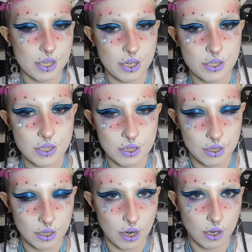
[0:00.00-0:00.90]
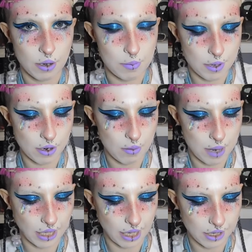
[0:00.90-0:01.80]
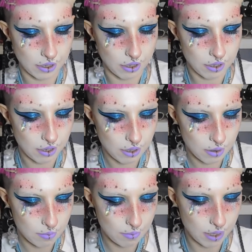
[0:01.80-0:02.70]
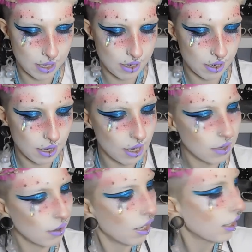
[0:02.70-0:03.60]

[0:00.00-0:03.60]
I used to, I could have put it on my lanyard. But I, I